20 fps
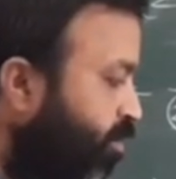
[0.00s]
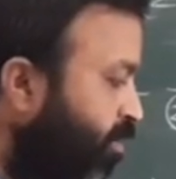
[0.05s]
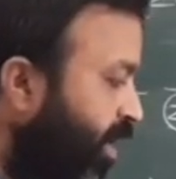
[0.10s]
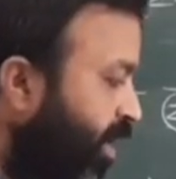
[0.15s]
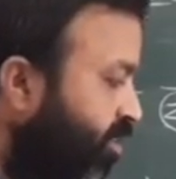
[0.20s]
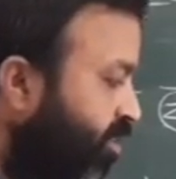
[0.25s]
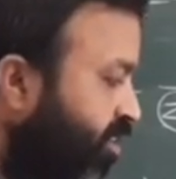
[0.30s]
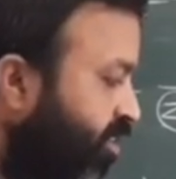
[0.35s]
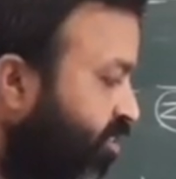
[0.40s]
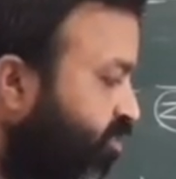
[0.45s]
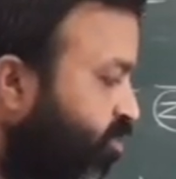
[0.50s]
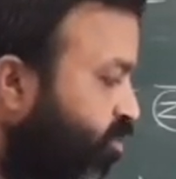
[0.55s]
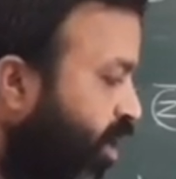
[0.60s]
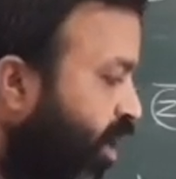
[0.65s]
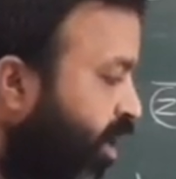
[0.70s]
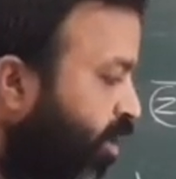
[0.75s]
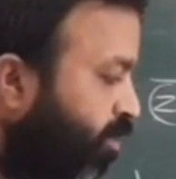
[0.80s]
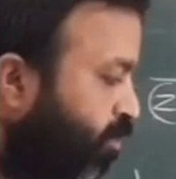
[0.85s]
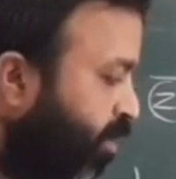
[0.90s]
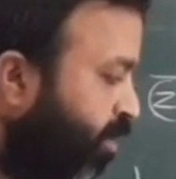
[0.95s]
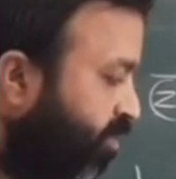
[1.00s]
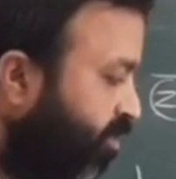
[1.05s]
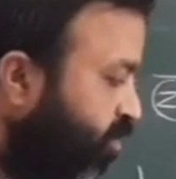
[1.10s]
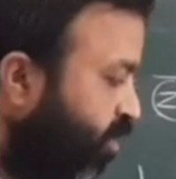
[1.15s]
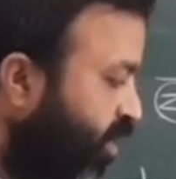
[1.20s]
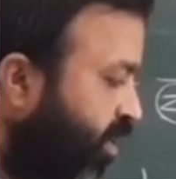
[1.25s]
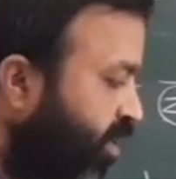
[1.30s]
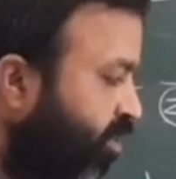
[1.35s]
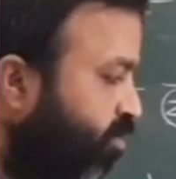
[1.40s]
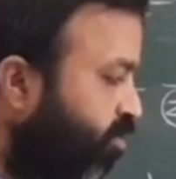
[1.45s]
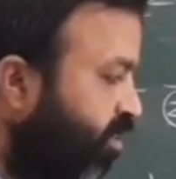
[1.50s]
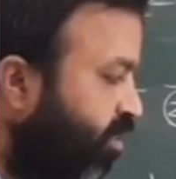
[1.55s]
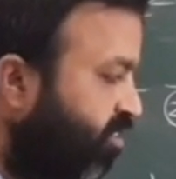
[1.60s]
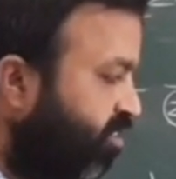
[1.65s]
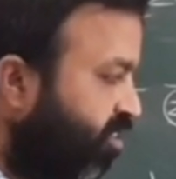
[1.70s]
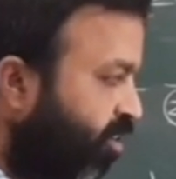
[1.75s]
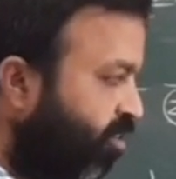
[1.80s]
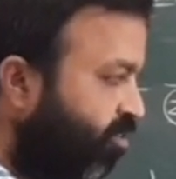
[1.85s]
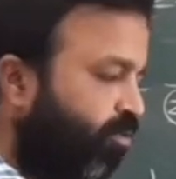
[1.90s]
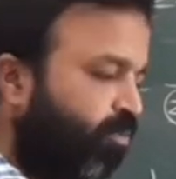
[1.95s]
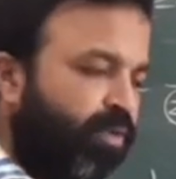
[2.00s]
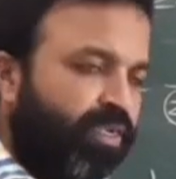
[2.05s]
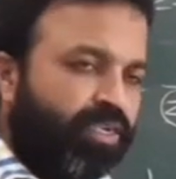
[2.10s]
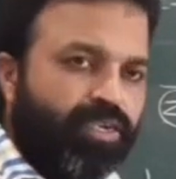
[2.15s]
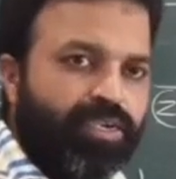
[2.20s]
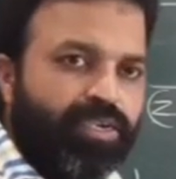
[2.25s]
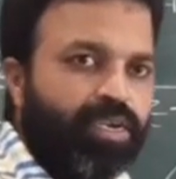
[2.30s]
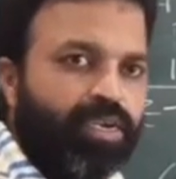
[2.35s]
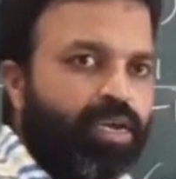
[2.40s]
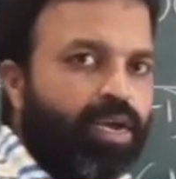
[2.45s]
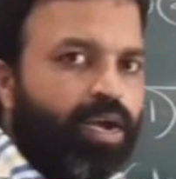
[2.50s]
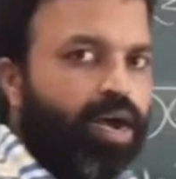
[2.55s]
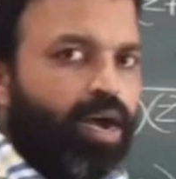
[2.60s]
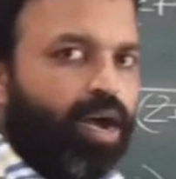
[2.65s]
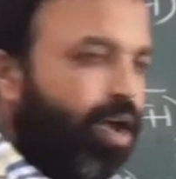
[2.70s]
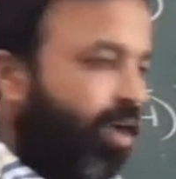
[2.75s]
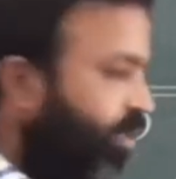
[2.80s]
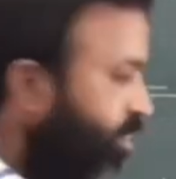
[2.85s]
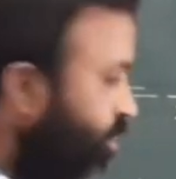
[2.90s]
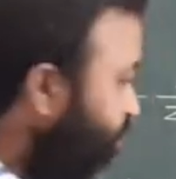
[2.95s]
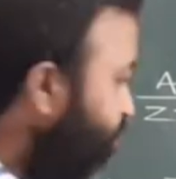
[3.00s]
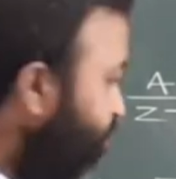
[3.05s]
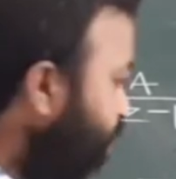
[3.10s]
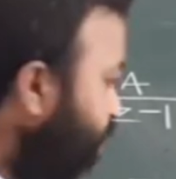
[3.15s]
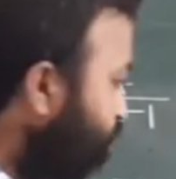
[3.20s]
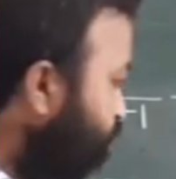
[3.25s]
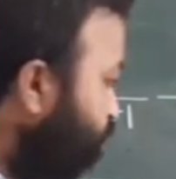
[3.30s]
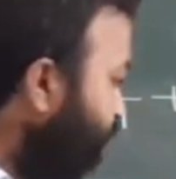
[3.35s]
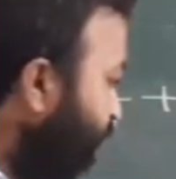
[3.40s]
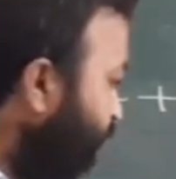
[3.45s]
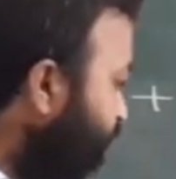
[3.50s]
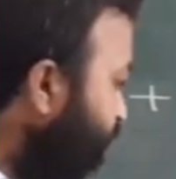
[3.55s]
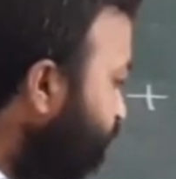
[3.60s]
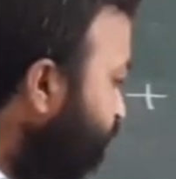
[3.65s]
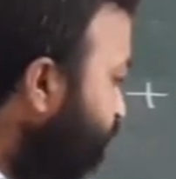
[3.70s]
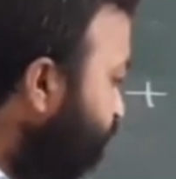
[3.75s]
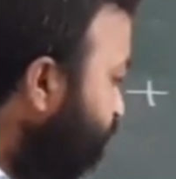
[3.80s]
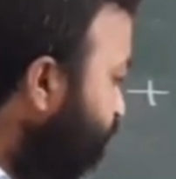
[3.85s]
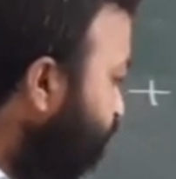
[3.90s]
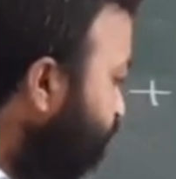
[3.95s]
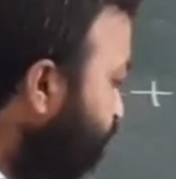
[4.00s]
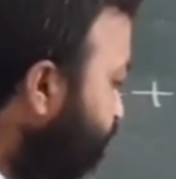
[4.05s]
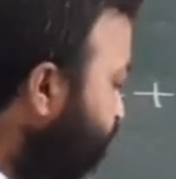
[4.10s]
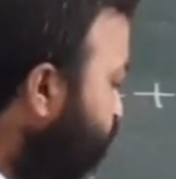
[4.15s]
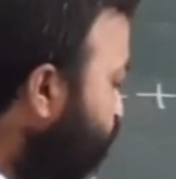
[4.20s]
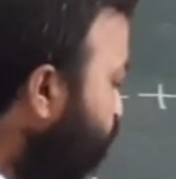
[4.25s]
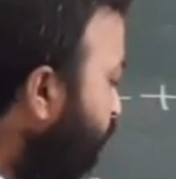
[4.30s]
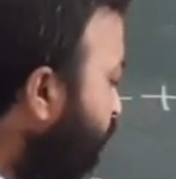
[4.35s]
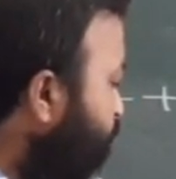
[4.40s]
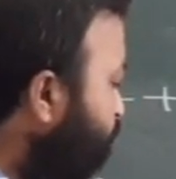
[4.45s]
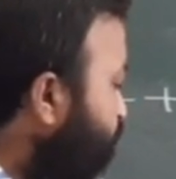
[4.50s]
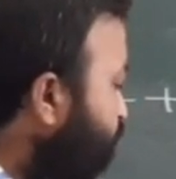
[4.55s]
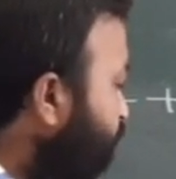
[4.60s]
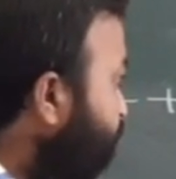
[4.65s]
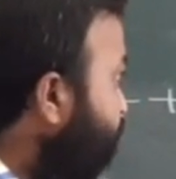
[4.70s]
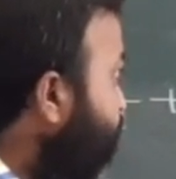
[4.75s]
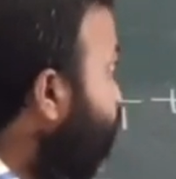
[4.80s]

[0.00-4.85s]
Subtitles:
by z square plus 1 inverse transformation, and z by z square plus